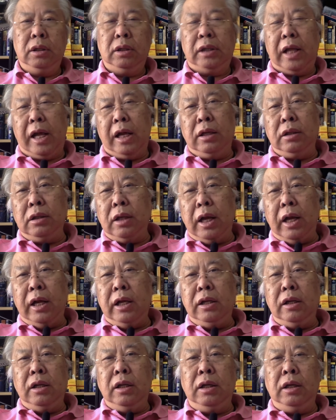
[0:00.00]
then
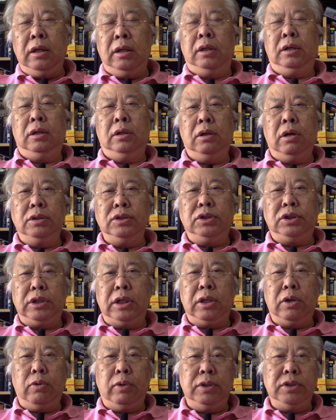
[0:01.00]
any
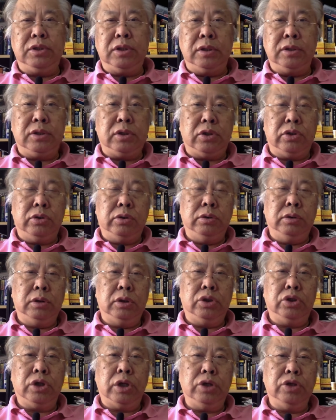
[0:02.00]
consequences to
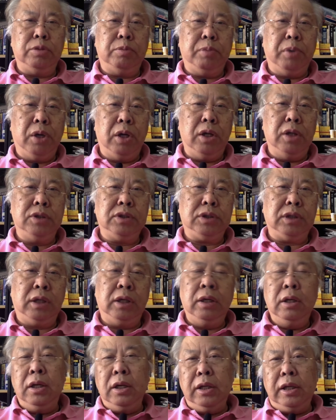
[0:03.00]
the change of policy